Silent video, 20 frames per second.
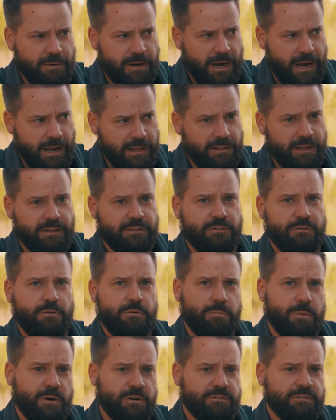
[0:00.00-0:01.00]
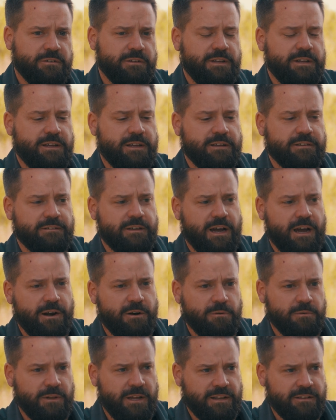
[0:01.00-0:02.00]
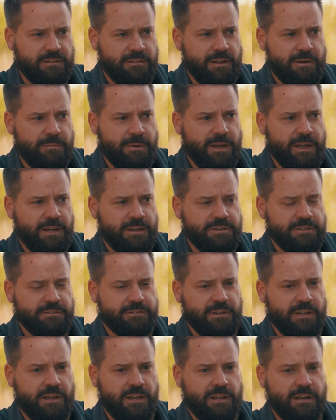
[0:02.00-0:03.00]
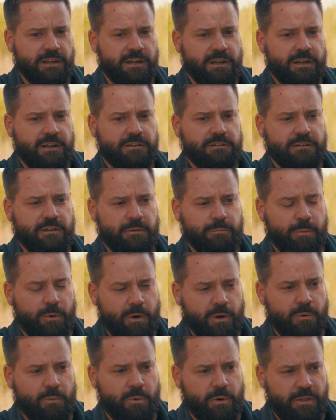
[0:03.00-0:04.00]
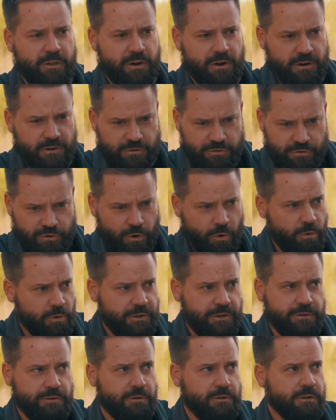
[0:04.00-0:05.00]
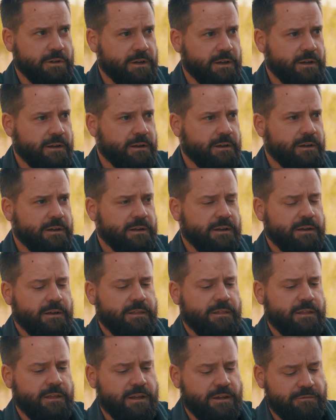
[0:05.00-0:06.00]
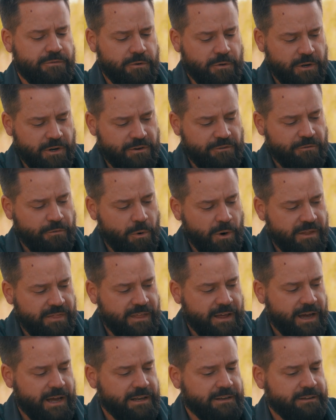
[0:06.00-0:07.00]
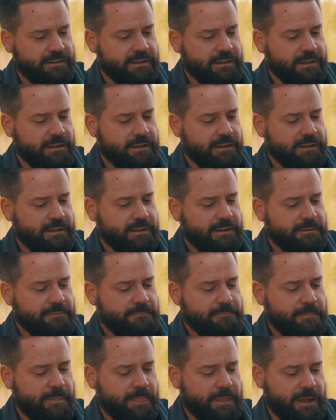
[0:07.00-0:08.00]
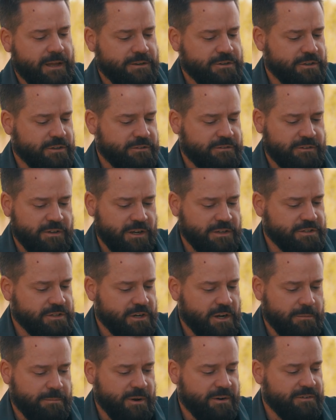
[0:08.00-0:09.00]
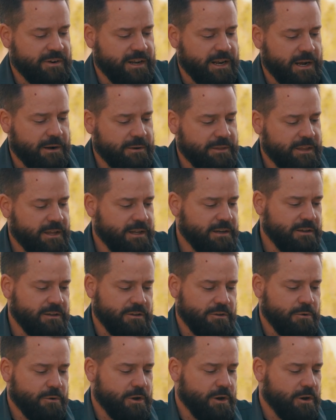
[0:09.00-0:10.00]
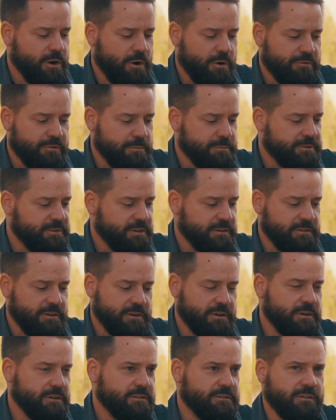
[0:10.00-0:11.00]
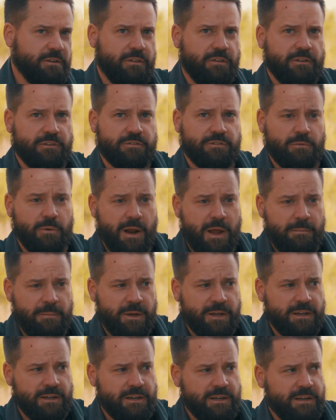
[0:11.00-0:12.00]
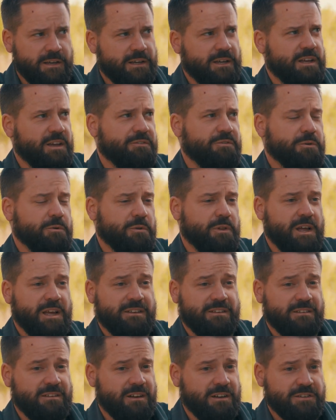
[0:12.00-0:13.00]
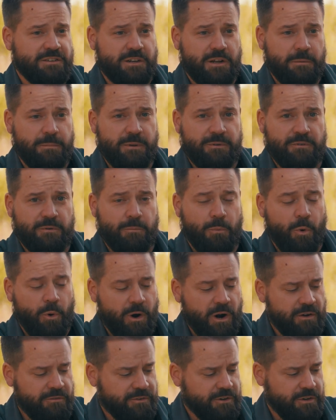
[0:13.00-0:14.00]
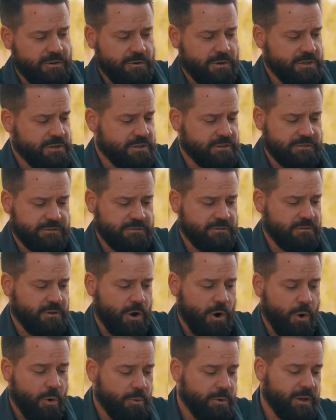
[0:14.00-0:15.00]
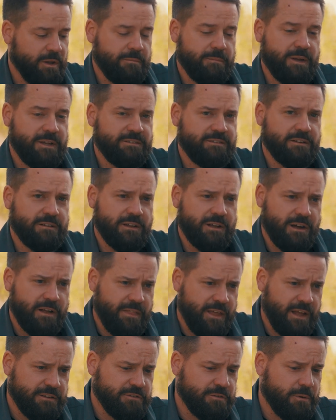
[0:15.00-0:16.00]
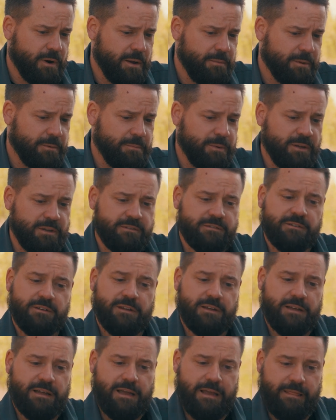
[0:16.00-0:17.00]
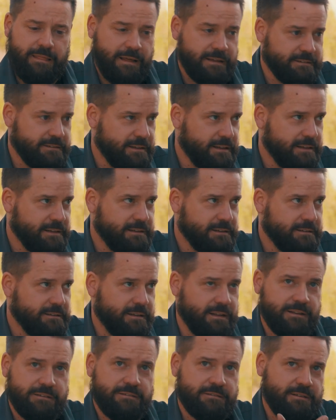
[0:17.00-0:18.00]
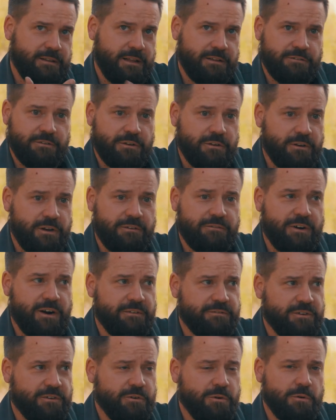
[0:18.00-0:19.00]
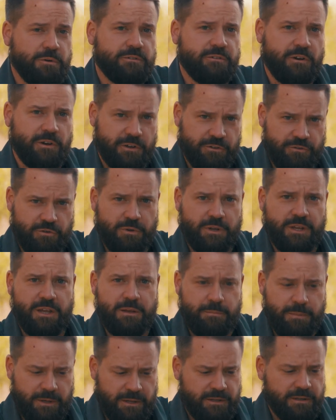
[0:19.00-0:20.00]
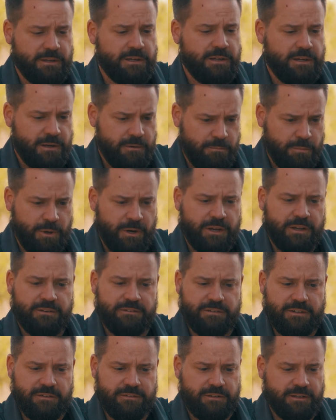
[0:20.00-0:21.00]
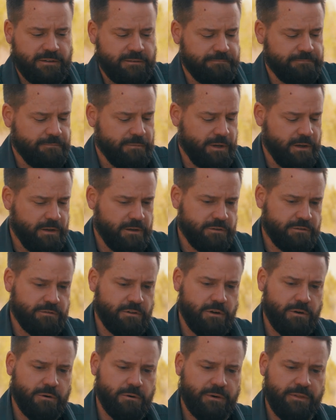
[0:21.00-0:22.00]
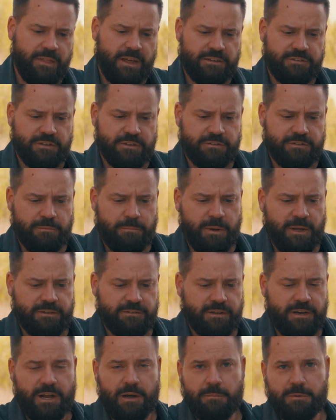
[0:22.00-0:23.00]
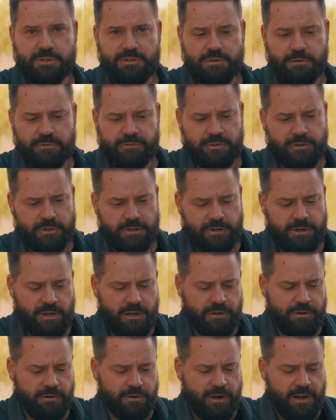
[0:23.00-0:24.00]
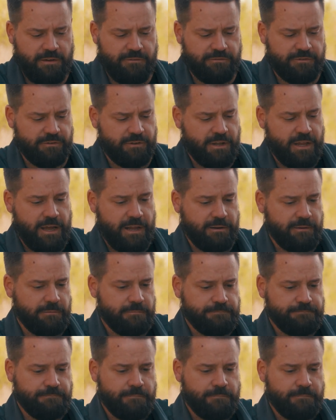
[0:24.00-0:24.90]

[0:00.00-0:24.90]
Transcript: I like to do personally is I don't like to let my edges get to the point where they're totally dull. If you can avoid that and just touch it up every now and then, you can go from 600 to the ceramic. If you like to touch it up even more often, you can just hone it basically on ceramic piece, and that's it. That's all you'd ever have to do, as long as you keep it pretty consistent. So that just depends on how much use your knives get.